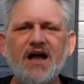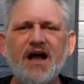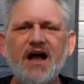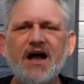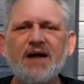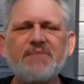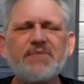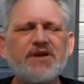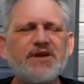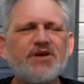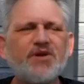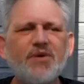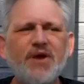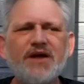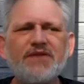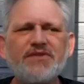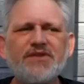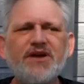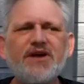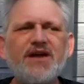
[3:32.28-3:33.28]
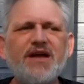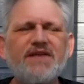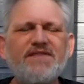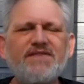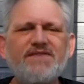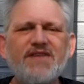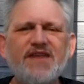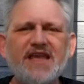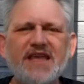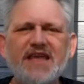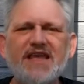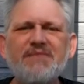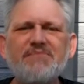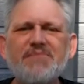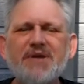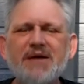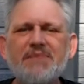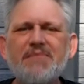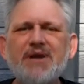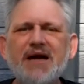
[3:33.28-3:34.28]
I'm going to go out there and keep
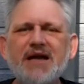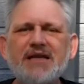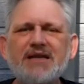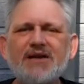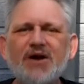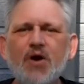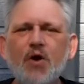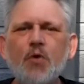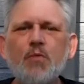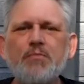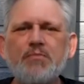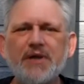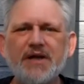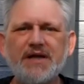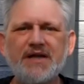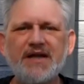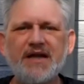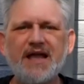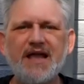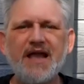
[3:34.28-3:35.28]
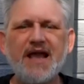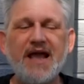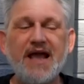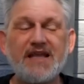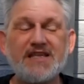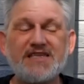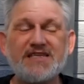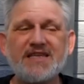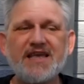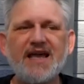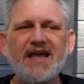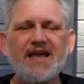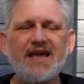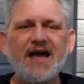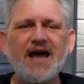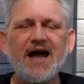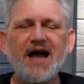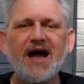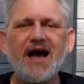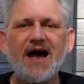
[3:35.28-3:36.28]
my mind open and say,
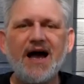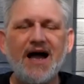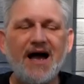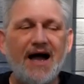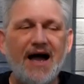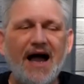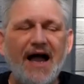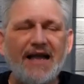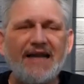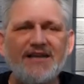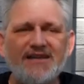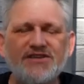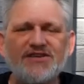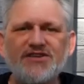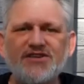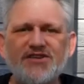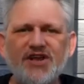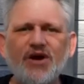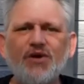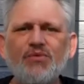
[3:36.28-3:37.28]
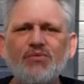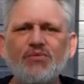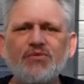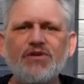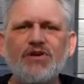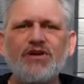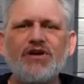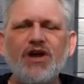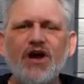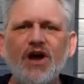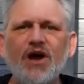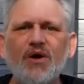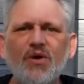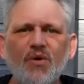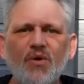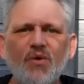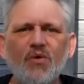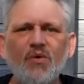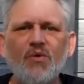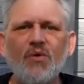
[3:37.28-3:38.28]
I don't
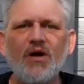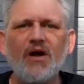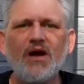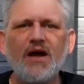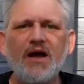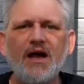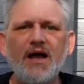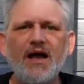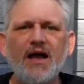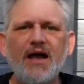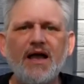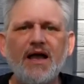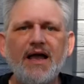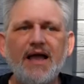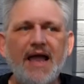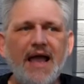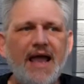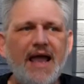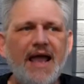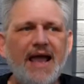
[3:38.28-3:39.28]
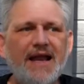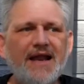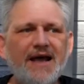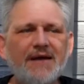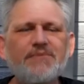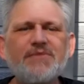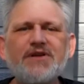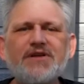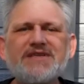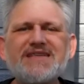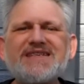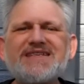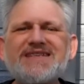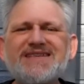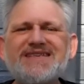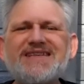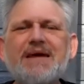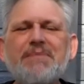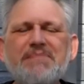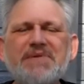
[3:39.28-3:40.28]
know. And I'm going to
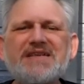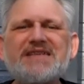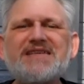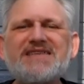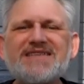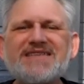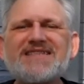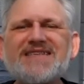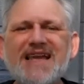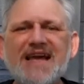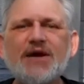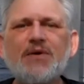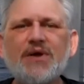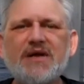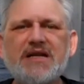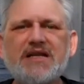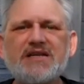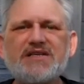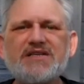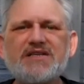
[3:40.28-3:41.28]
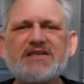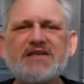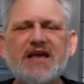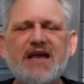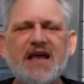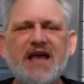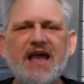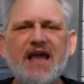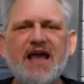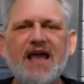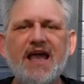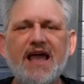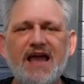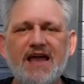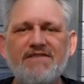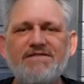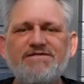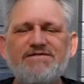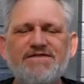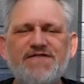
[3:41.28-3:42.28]
step into the scariness
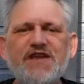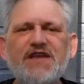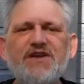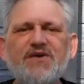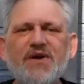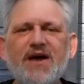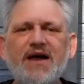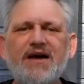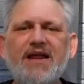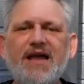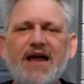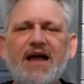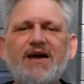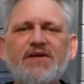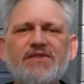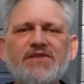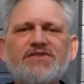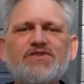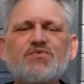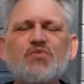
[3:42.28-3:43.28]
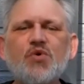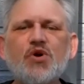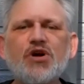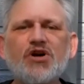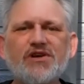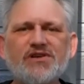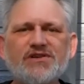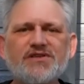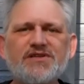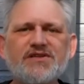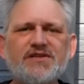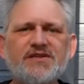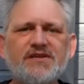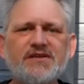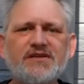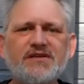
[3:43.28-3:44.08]
and figure out how this works.